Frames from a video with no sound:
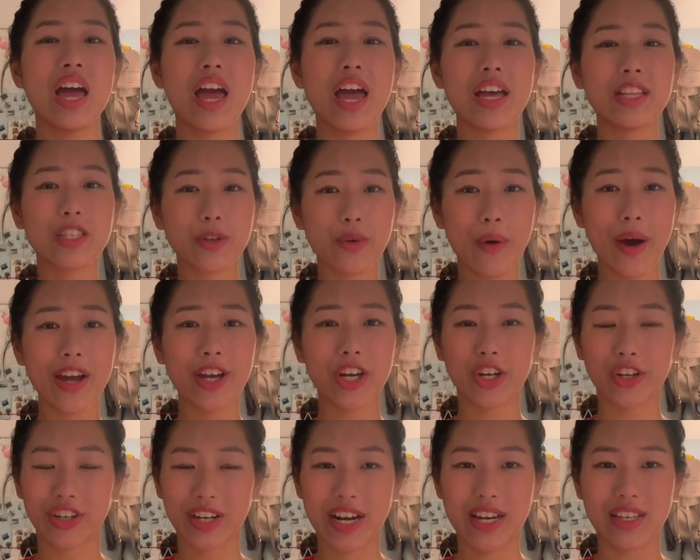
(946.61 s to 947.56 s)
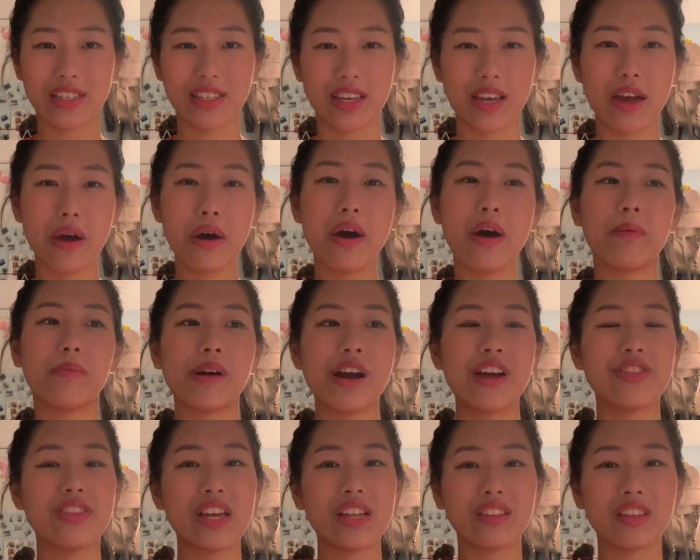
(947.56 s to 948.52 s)
It's quite crazy. But I
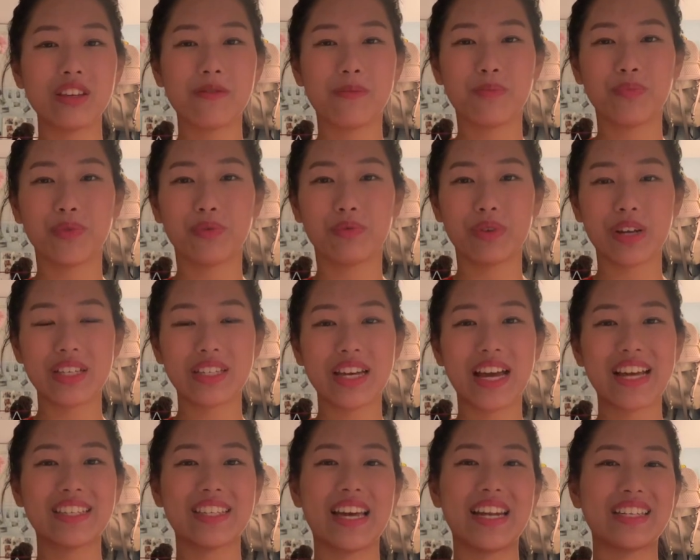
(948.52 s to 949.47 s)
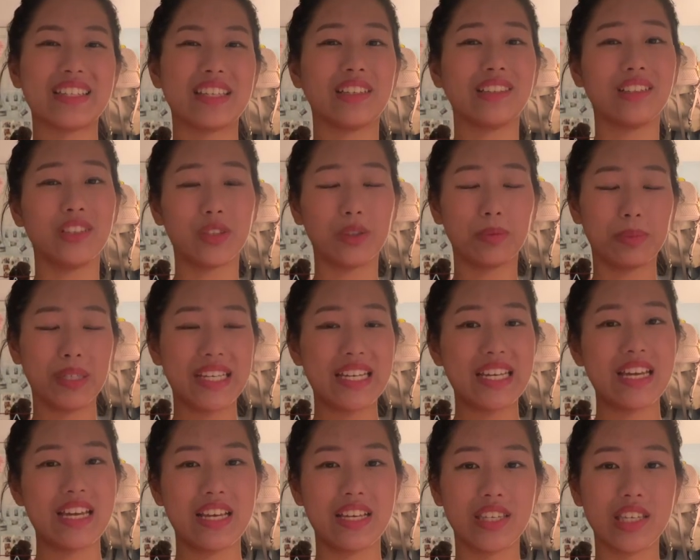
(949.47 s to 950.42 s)
think the reason I said it's a little bit
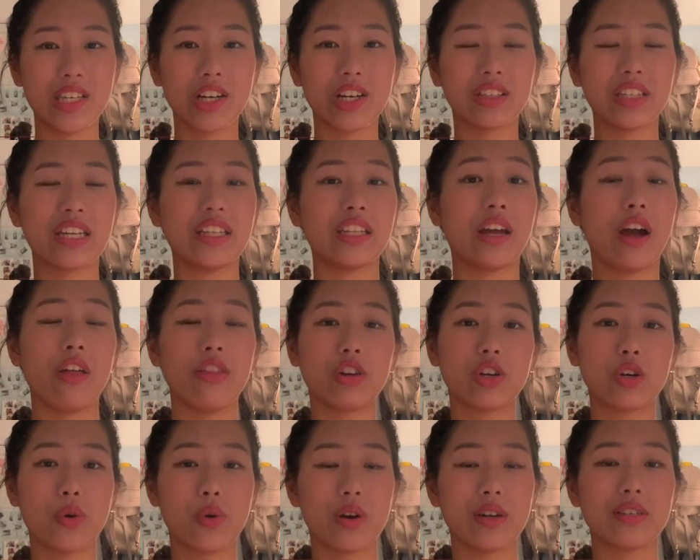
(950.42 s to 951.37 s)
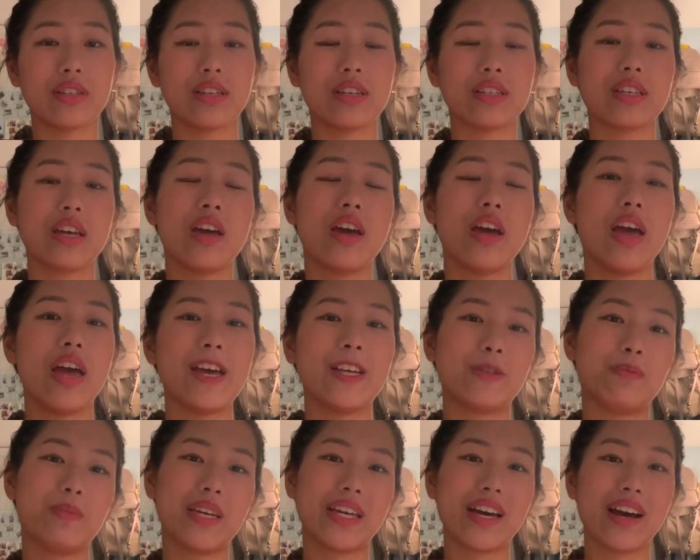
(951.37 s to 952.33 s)
easier than the other courses
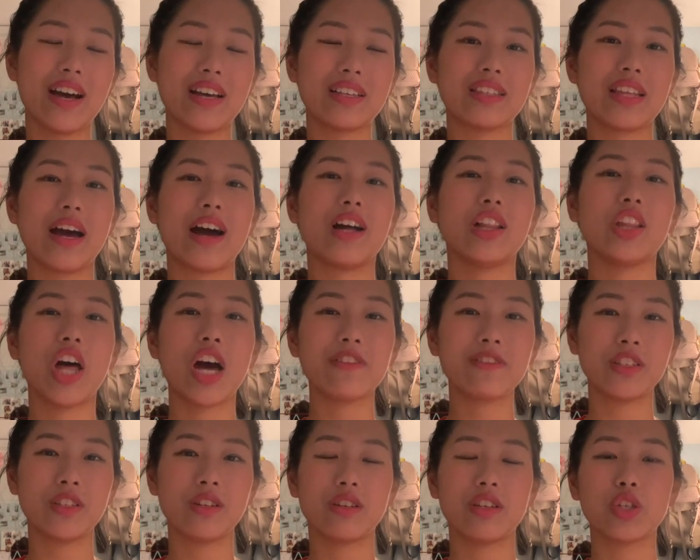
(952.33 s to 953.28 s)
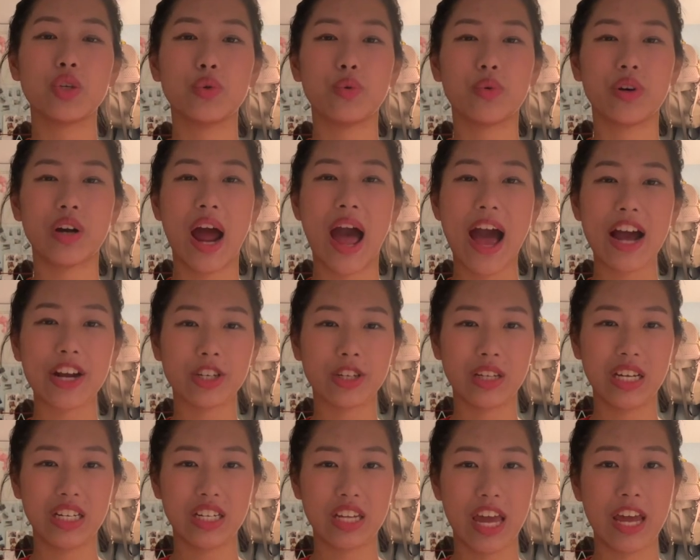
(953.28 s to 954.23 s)
is because that a lot of students who
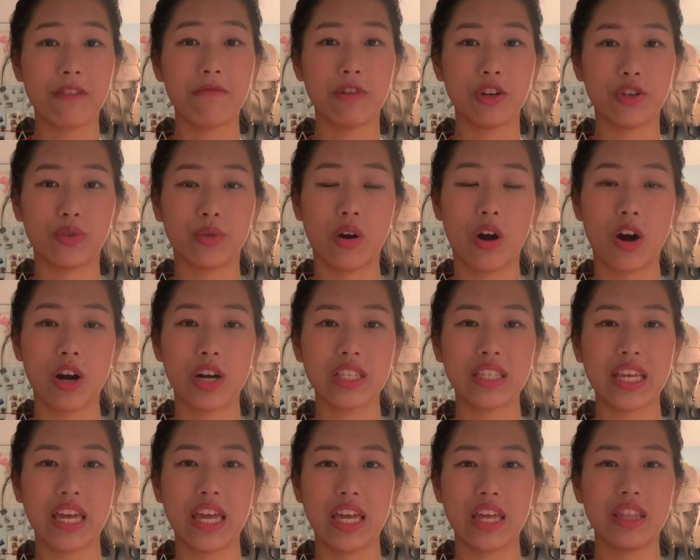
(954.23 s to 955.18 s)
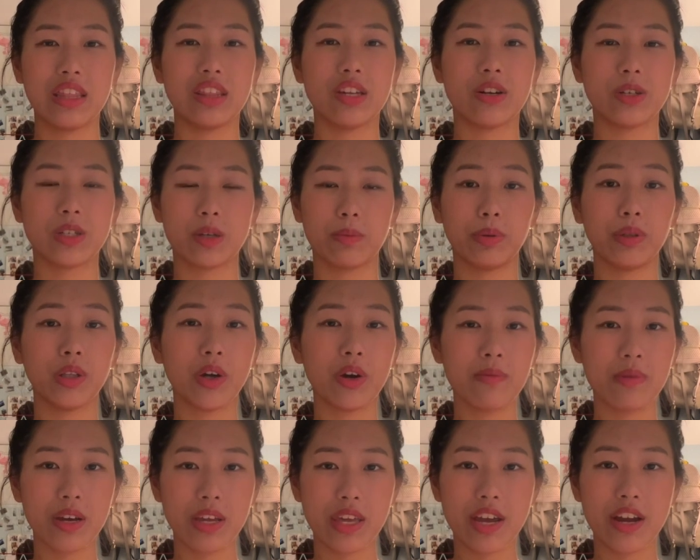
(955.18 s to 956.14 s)
actually take visual arts in their
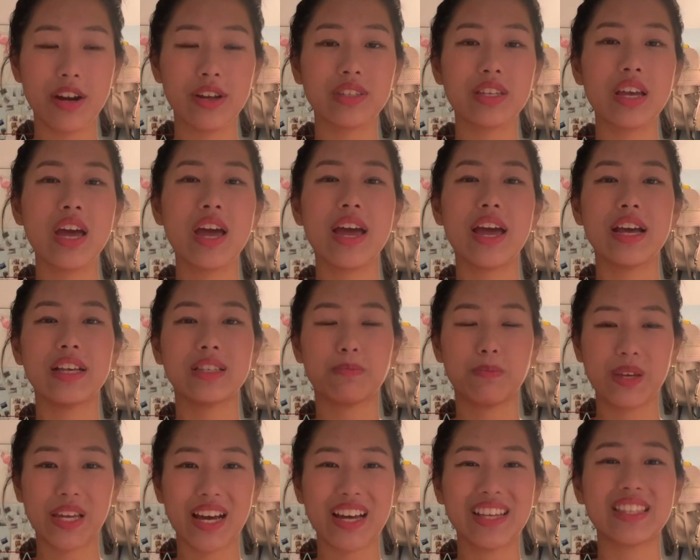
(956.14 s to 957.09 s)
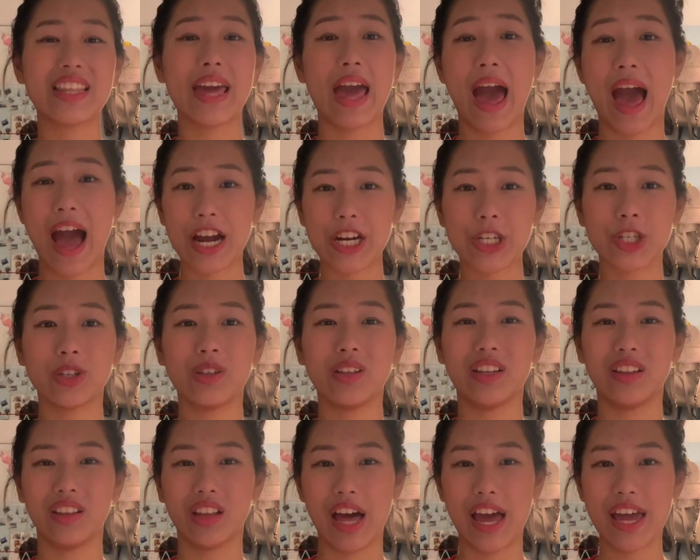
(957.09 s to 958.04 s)
diploma years is because they actually
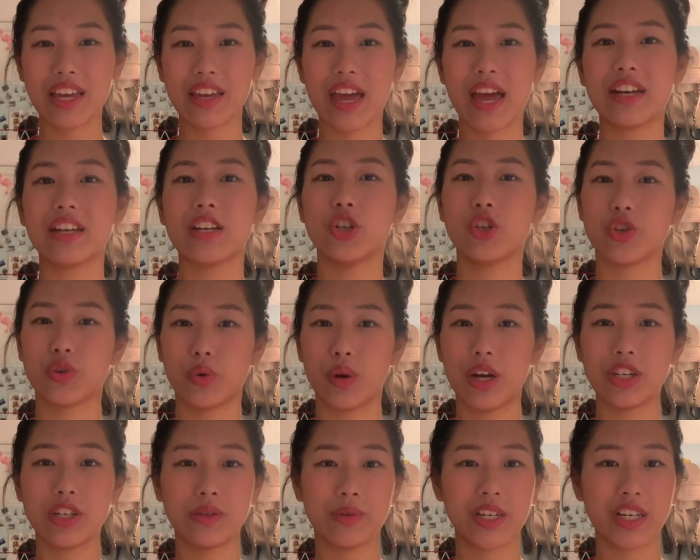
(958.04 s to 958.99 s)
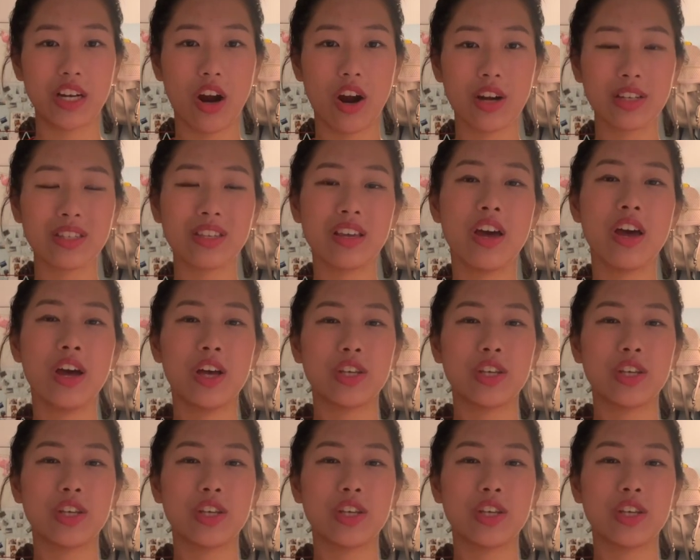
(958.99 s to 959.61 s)
like and enjoy doing arts.